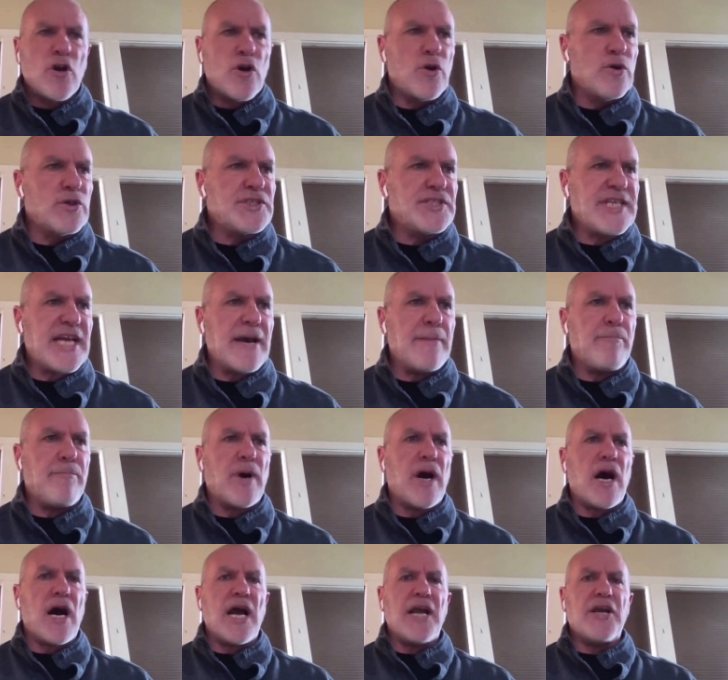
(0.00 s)
who's
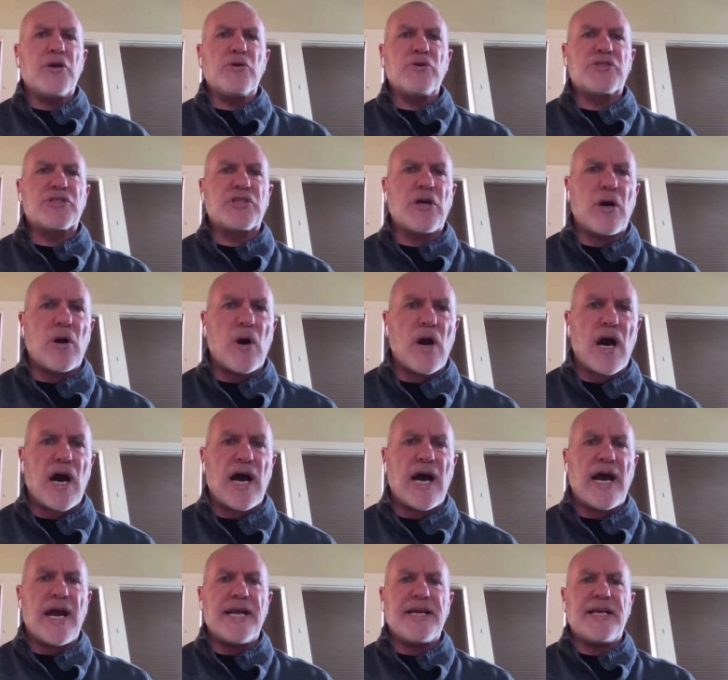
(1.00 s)
senpai, who's
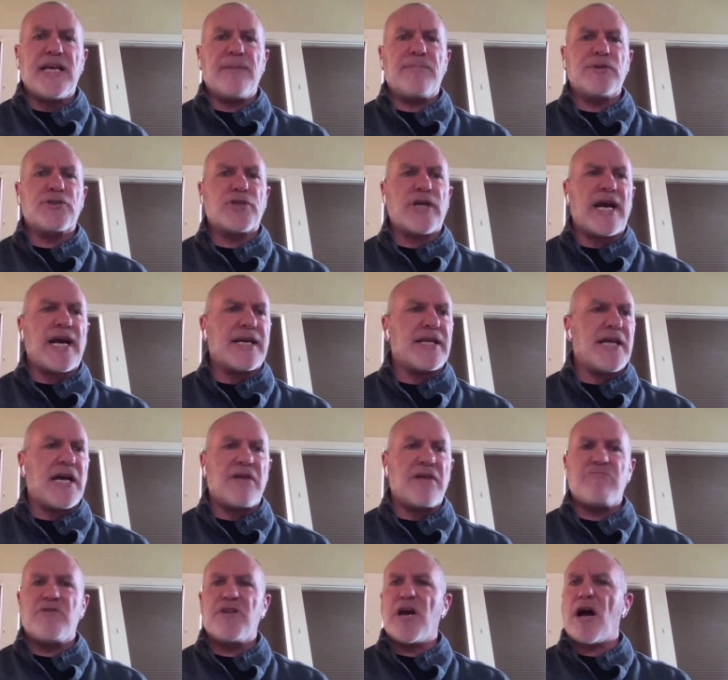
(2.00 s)
kohai, keeping track of
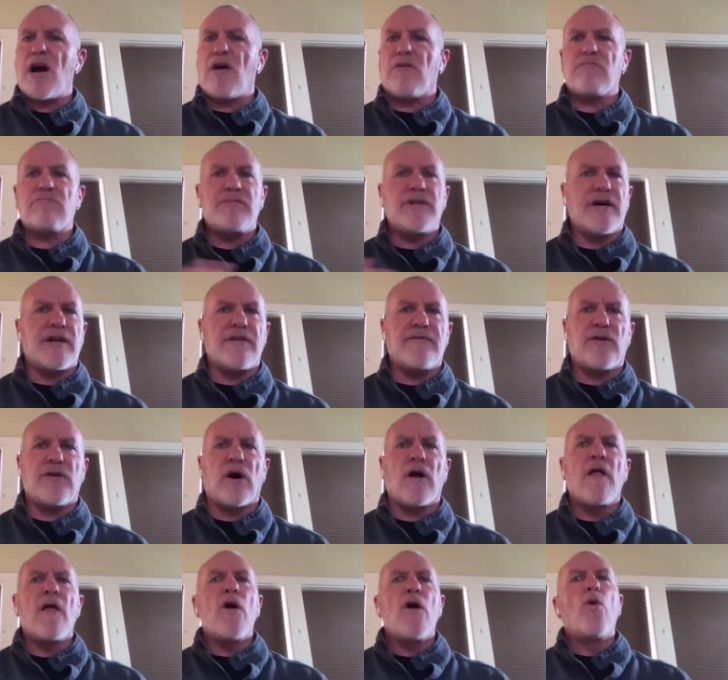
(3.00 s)
that? No, none at
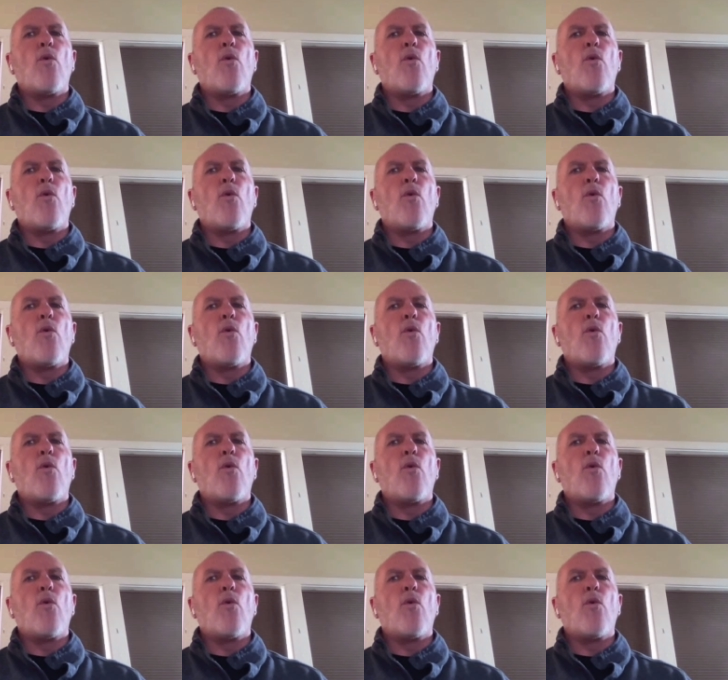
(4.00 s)
all.